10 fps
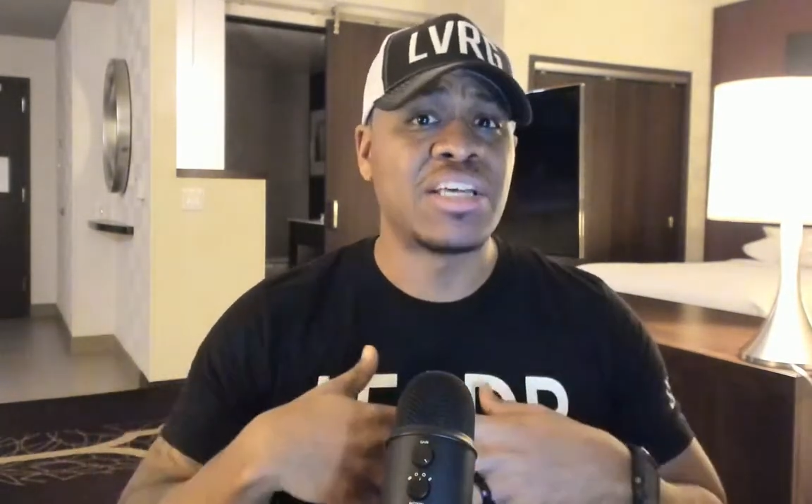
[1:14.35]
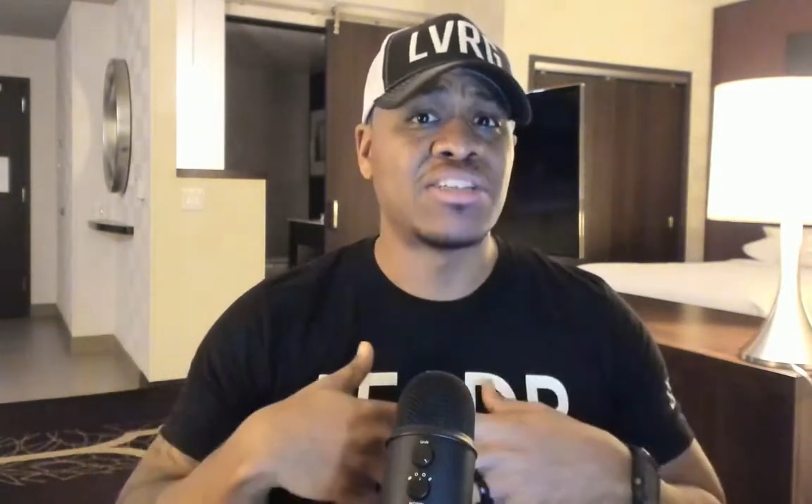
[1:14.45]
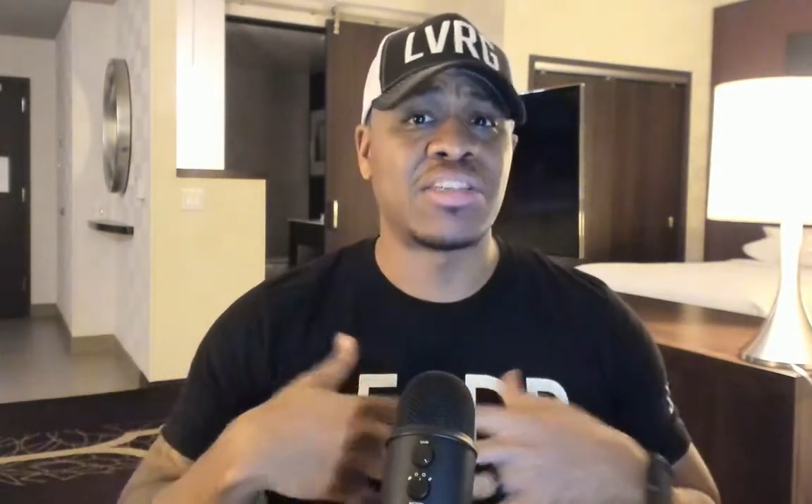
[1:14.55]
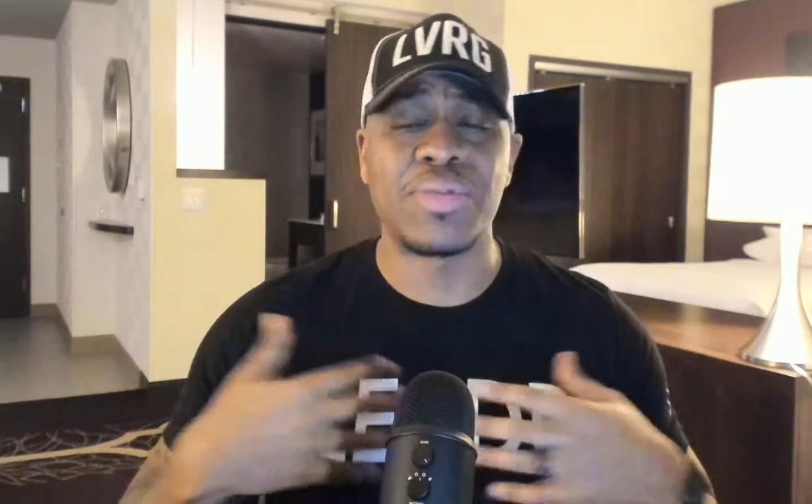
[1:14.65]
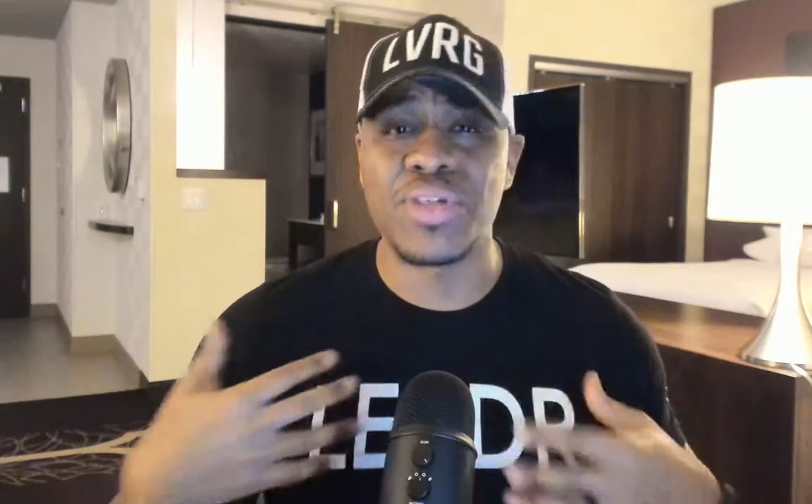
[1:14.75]

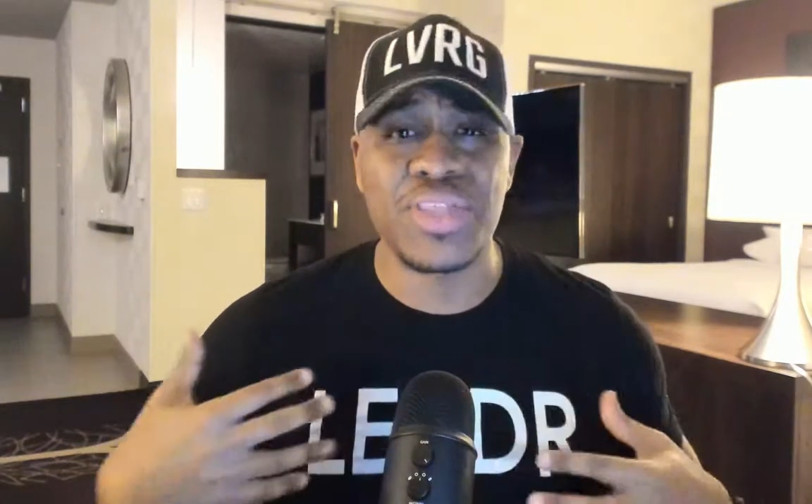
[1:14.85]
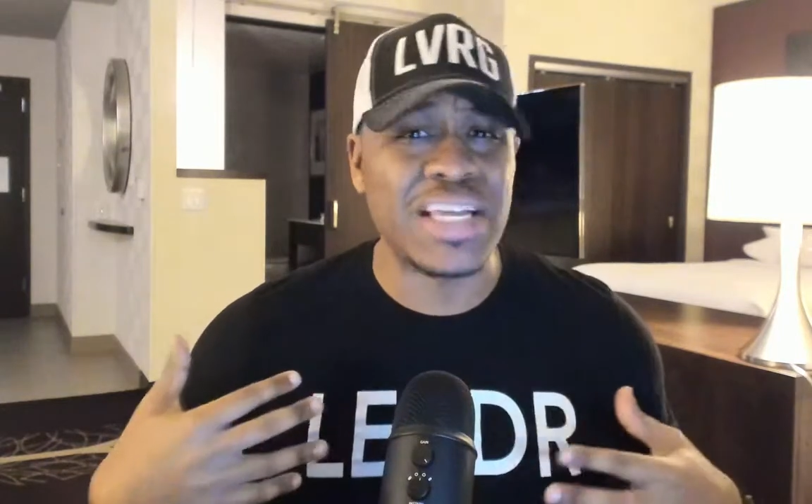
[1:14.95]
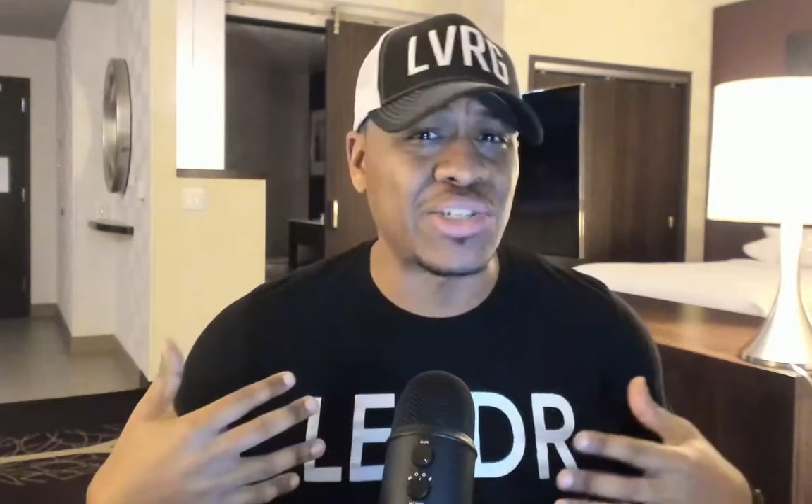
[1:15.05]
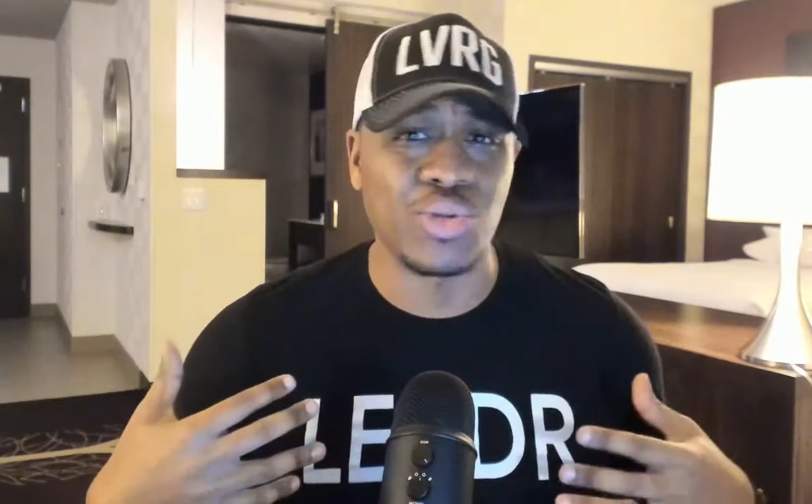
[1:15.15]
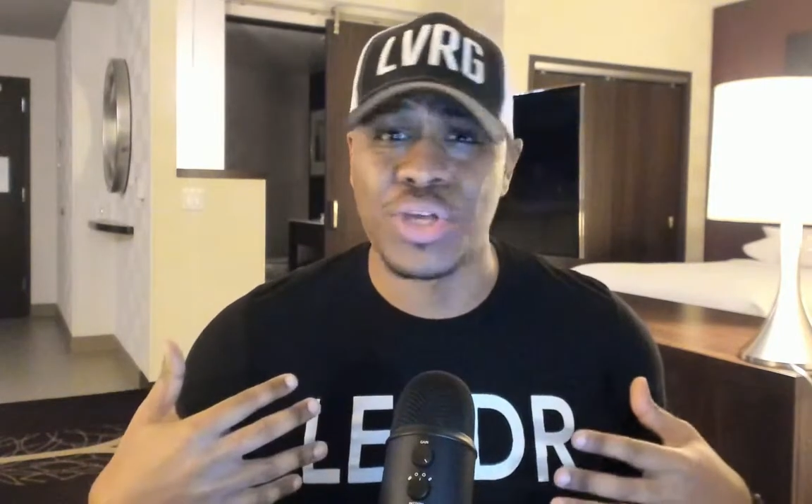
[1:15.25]
some of the
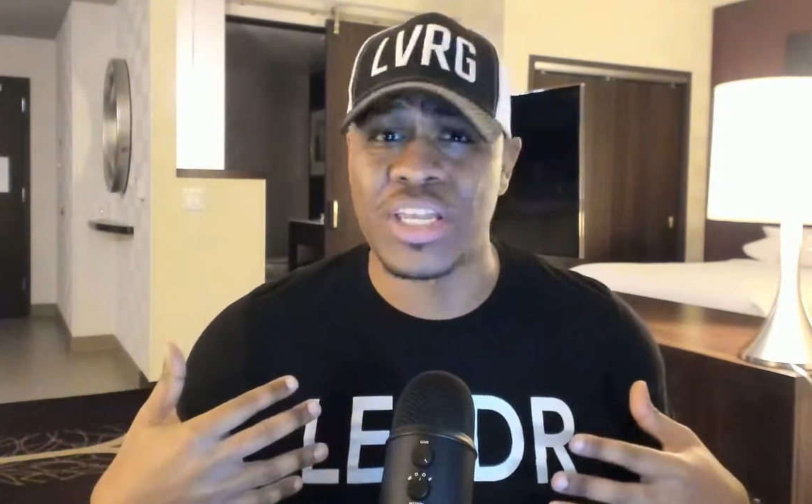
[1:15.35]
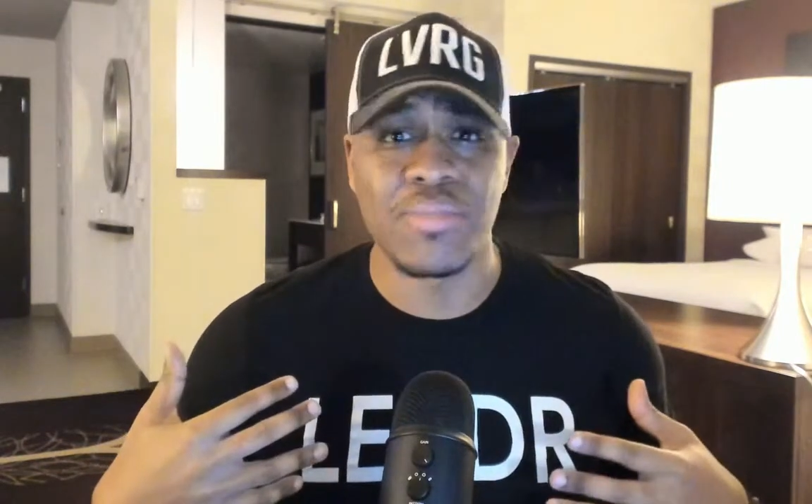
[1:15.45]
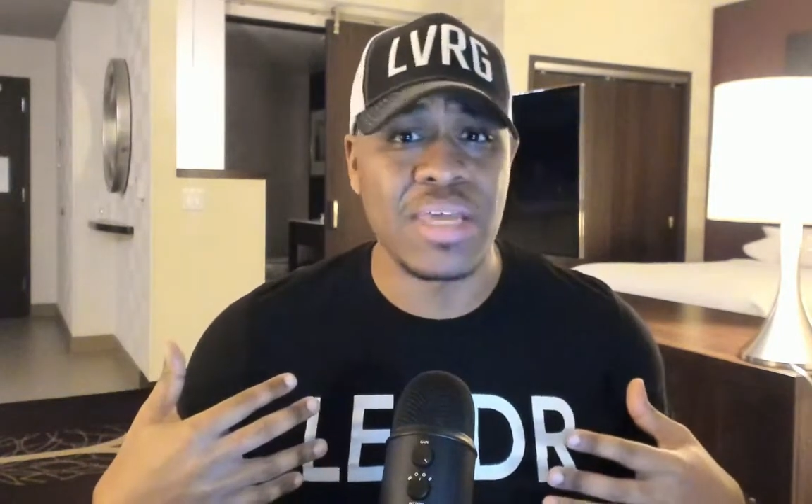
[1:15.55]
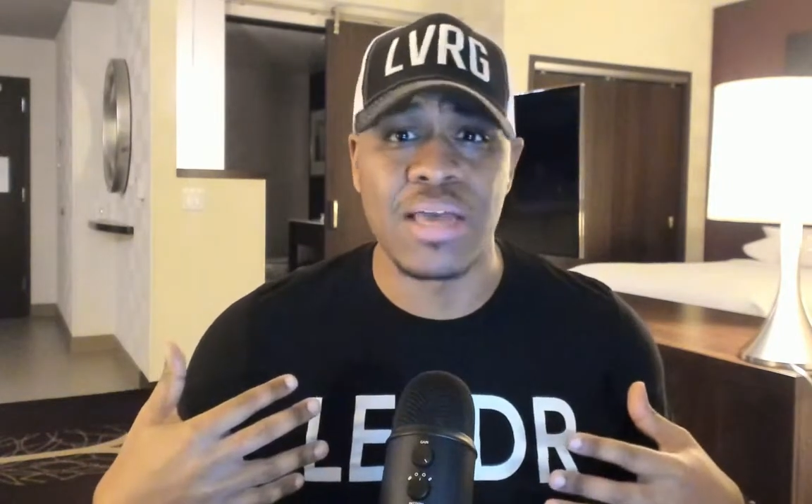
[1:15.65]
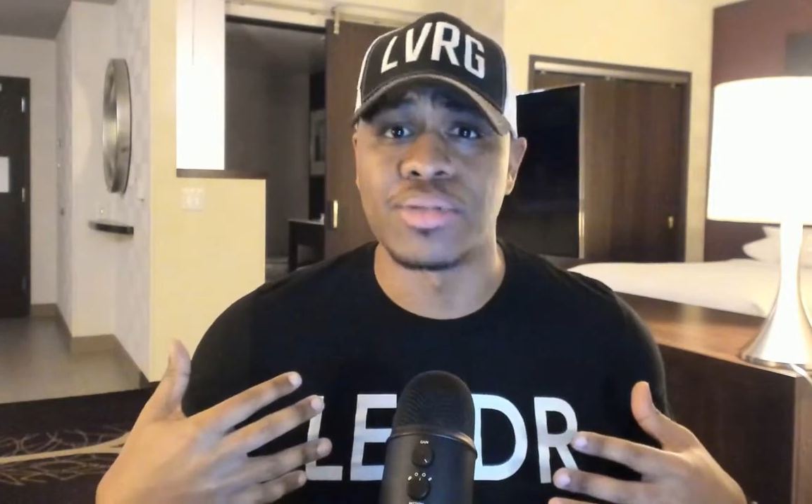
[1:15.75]
things they're looking to
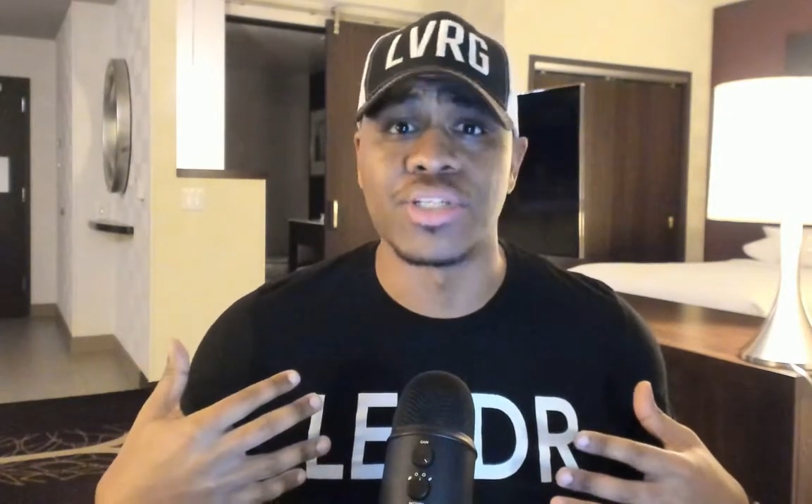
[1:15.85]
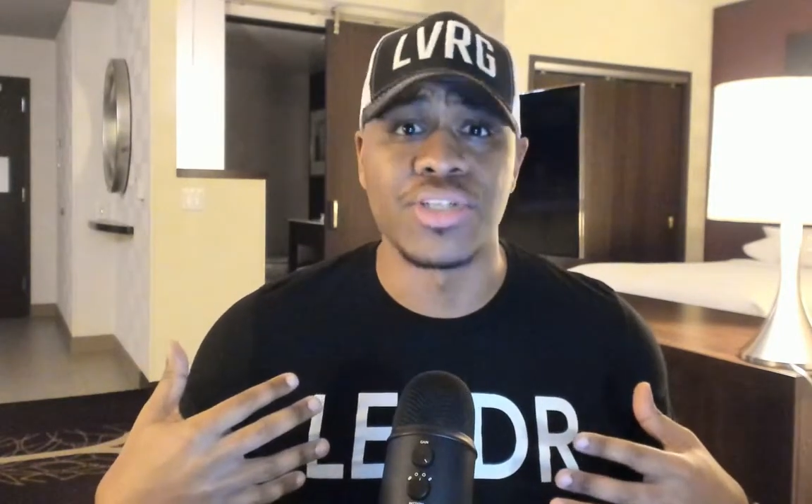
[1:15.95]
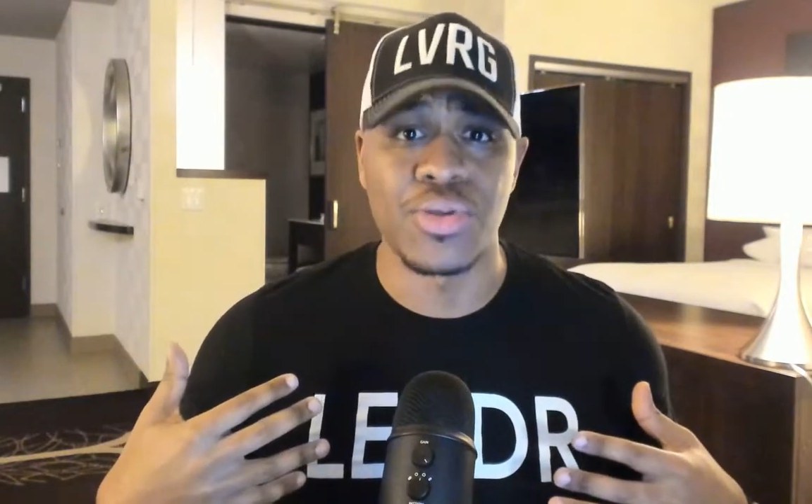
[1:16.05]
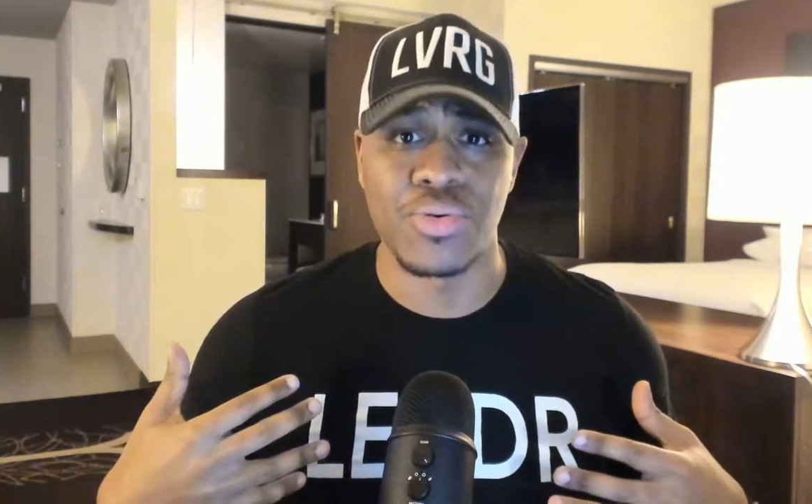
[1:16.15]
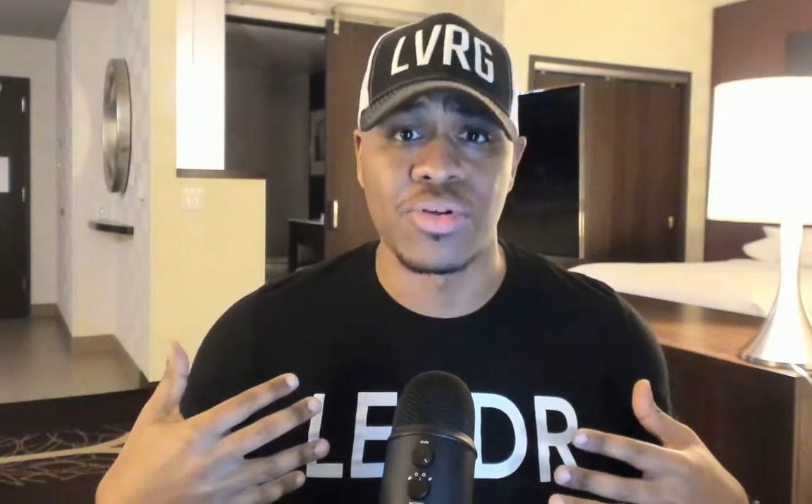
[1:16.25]
be able to
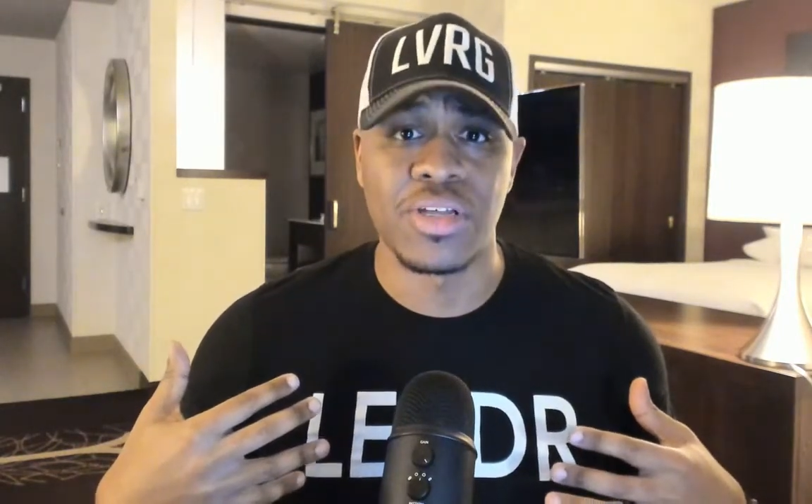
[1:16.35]
do.